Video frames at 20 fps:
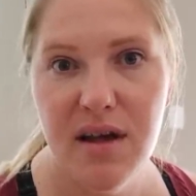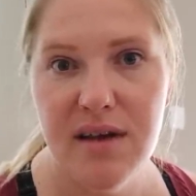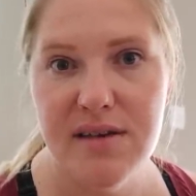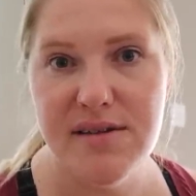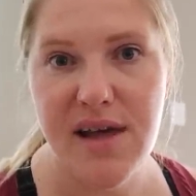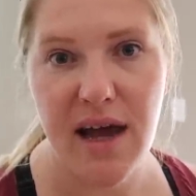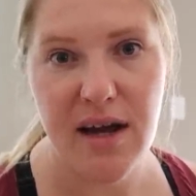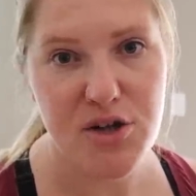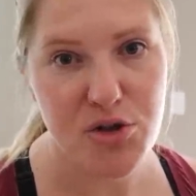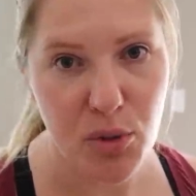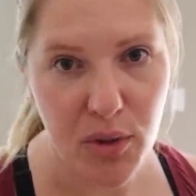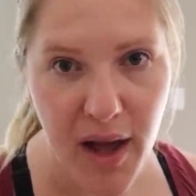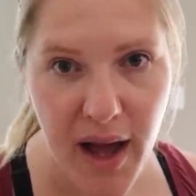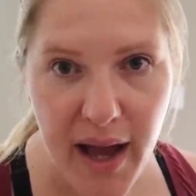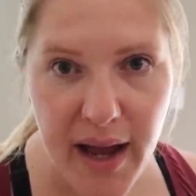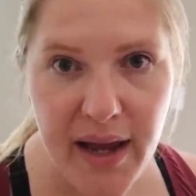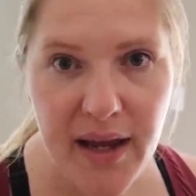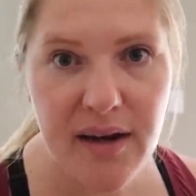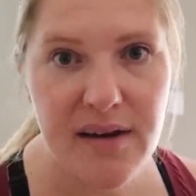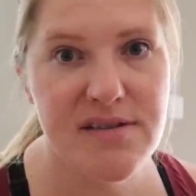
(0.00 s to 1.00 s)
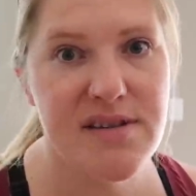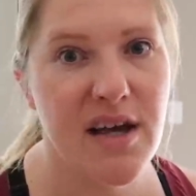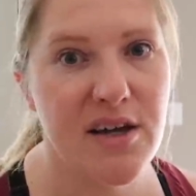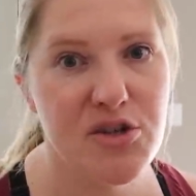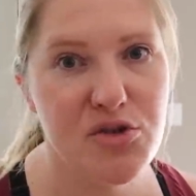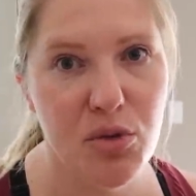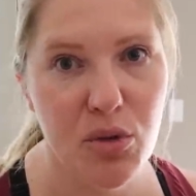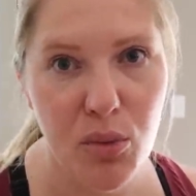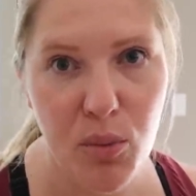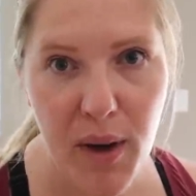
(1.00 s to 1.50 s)
his actual height, his, his
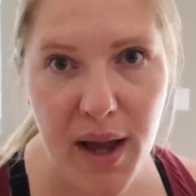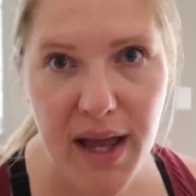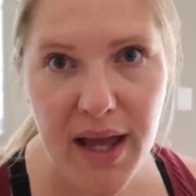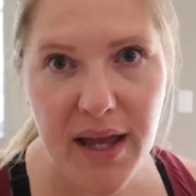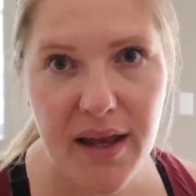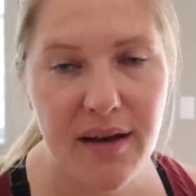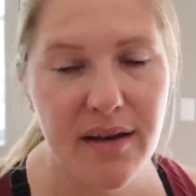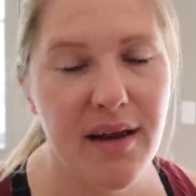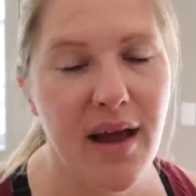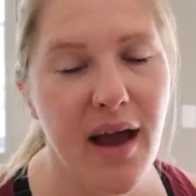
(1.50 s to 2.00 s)
actual stats. weight.